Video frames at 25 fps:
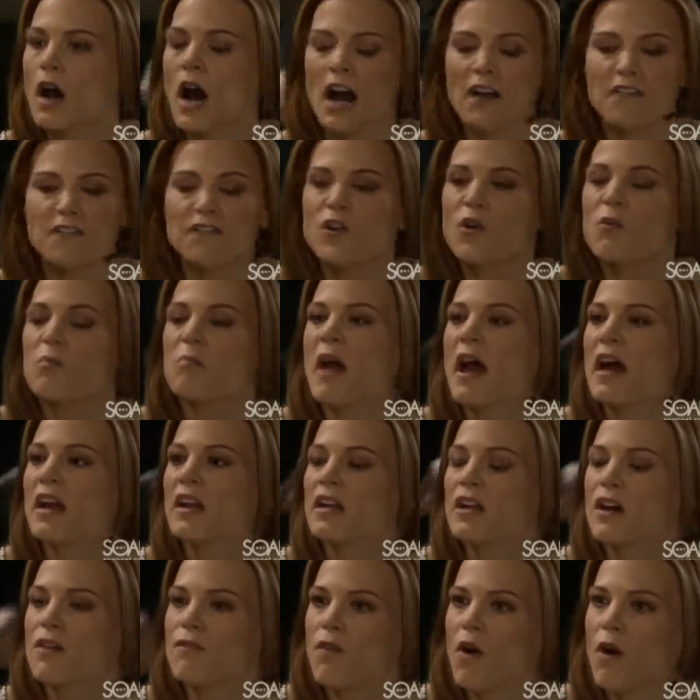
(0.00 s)
I feel bad
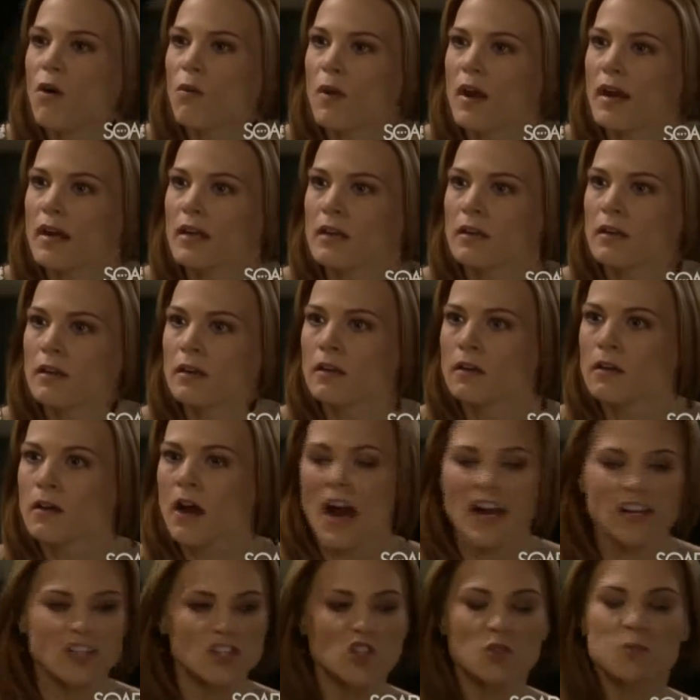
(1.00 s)
enough already.
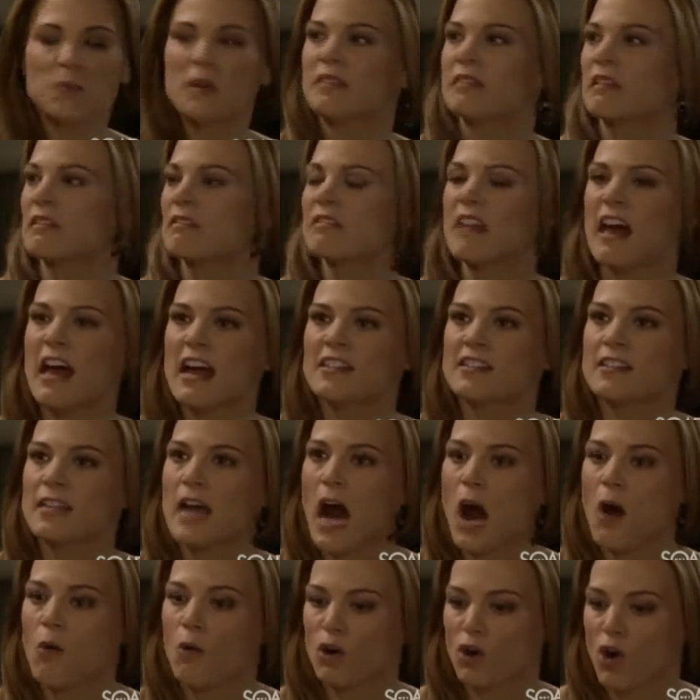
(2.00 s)
I just spent the last
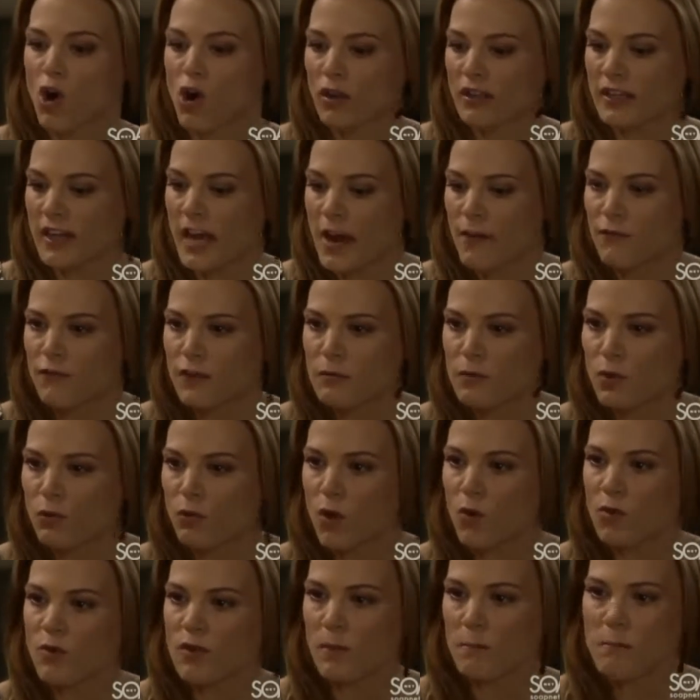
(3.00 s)
hour calling every
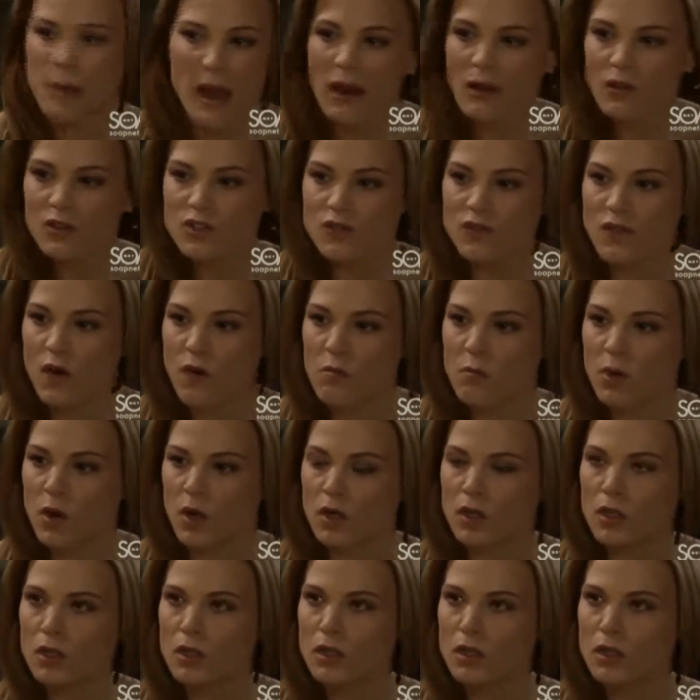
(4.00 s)
Moreau in the Paris phone book.